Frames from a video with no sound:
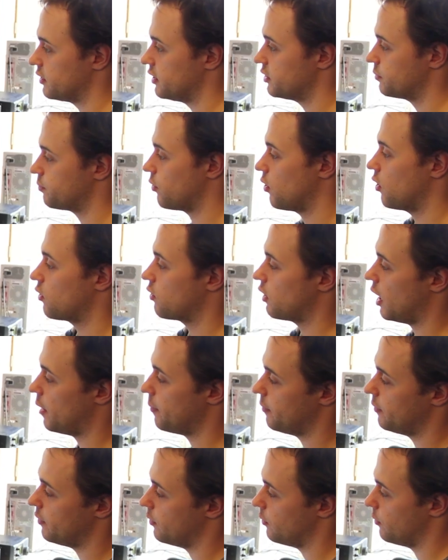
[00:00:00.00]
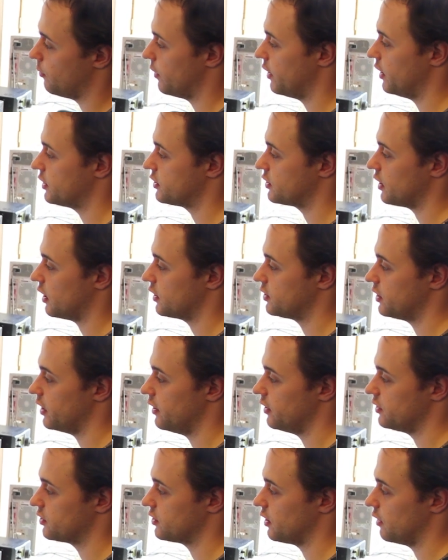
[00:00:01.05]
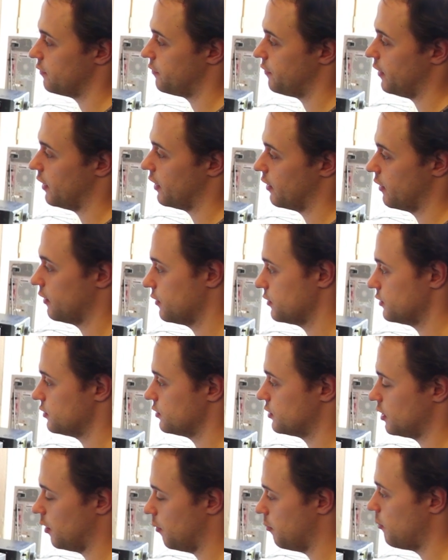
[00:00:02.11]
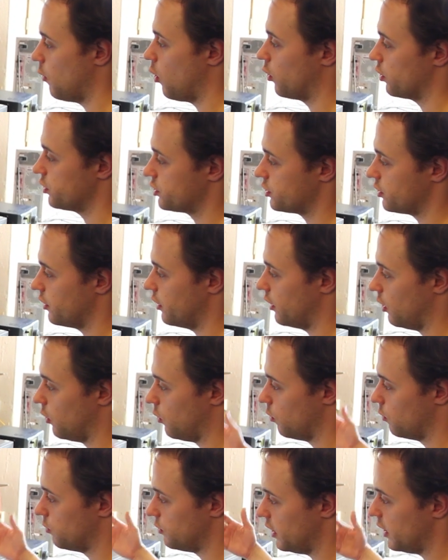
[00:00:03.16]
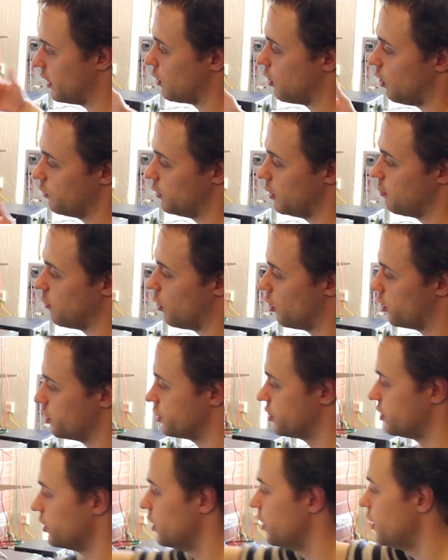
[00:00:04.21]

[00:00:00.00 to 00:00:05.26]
This program, when it starts hearing something, some Morse, it'll decode the Morse